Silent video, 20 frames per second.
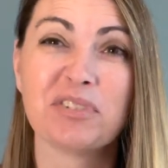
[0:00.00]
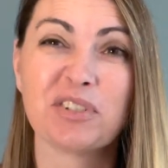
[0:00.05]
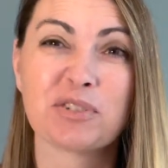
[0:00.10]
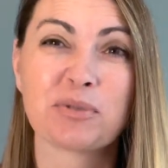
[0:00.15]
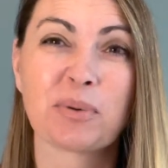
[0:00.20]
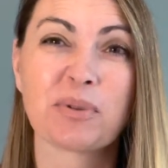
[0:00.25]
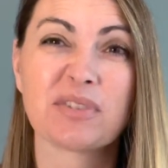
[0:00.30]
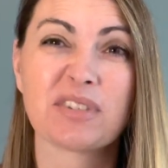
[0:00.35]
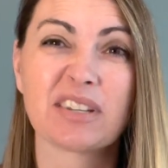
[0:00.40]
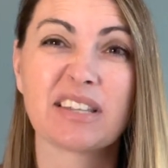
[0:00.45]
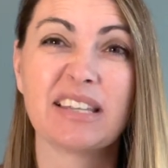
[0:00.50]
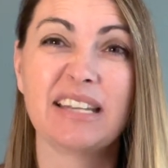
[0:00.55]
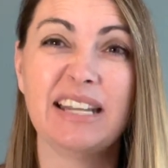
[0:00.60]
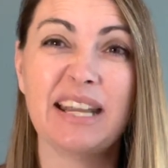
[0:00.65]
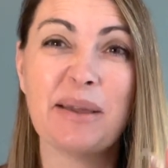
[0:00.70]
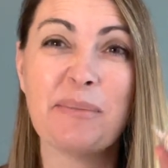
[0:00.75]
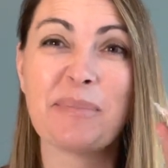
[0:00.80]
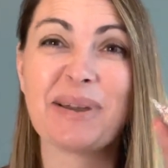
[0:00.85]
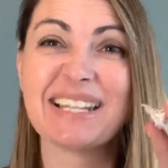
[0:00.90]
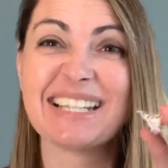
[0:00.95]
You're supposed to clean
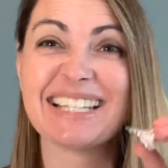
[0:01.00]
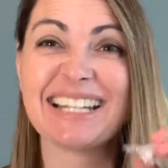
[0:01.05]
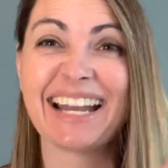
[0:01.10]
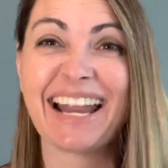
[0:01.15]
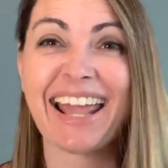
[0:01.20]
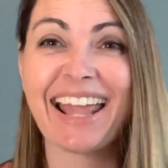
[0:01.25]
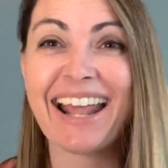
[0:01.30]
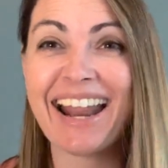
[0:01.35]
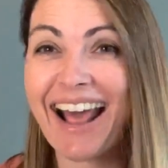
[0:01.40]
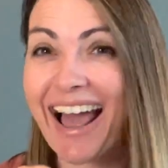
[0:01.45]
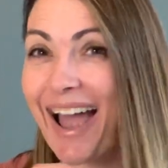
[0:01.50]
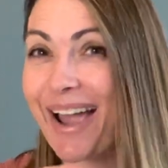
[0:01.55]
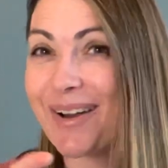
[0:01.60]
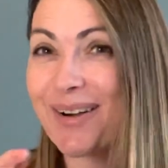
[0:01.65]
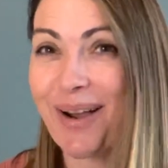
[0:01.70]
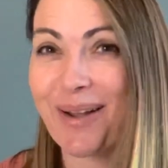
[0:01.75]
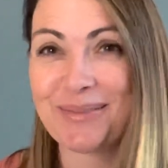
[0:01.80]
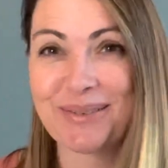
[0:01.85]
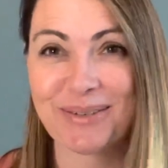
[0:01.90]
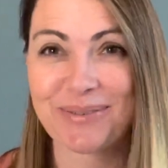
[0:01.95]
it, but tonight I
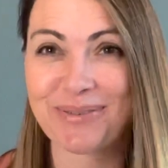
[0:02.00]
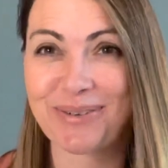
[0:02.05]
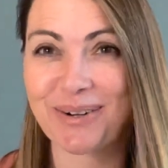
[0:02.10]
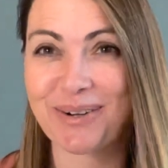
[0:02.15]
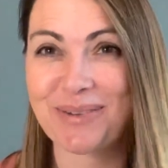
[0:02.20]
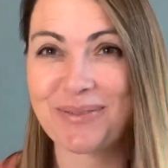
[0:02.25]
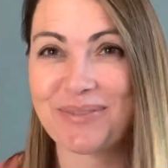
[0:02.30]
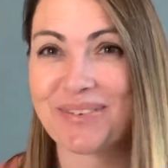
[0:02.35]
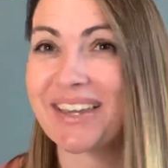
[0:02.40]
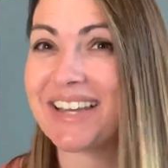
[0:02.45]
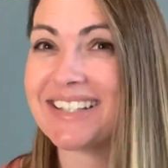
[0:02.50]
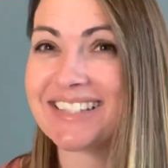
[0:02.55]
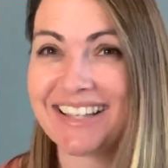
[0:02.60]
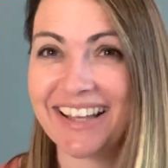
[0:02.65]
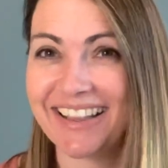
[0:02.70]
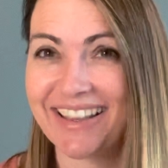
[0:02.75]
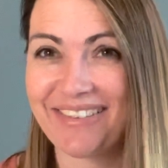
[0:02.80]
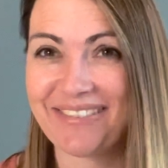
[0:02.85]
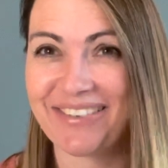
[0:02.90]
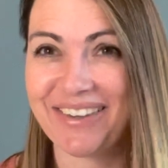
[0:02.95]
grabbed it for you because
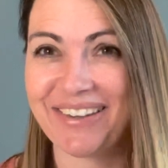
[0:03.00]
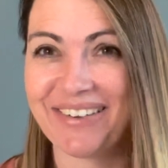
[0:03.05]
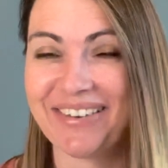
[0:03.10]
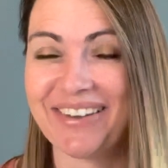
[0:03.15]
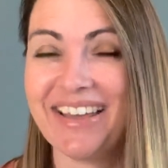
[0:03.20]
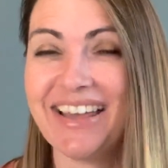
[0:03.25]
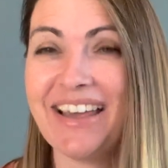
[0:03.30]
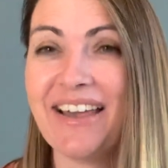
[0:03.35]
I love you.